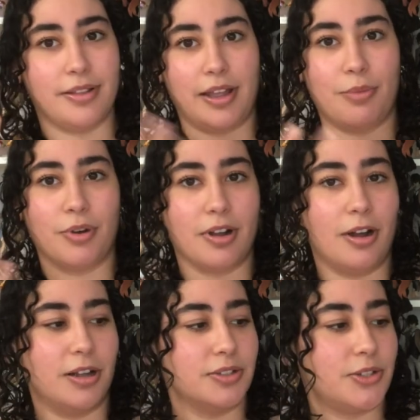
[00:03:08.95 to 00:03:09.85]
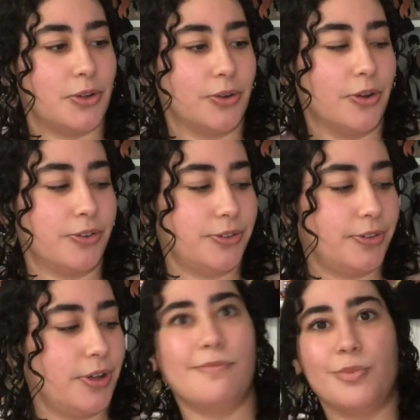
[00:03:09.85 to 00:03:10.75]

they were called Sokoku,